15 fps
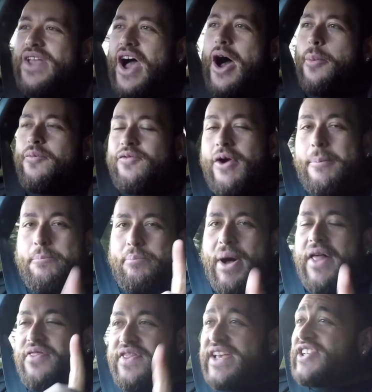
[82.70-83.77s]
up front,
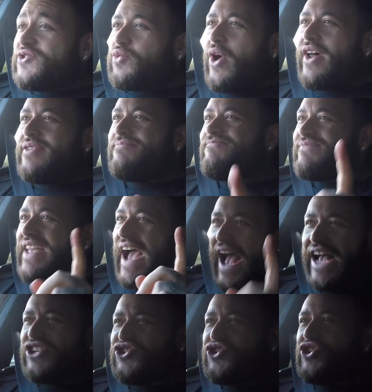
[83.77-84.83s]
but this one,
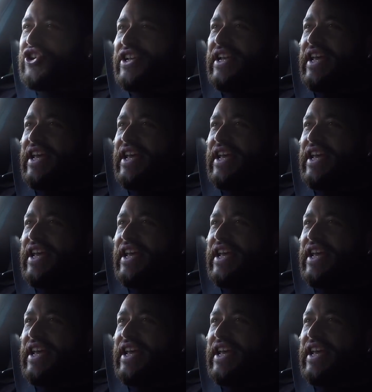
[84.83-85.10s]
as you can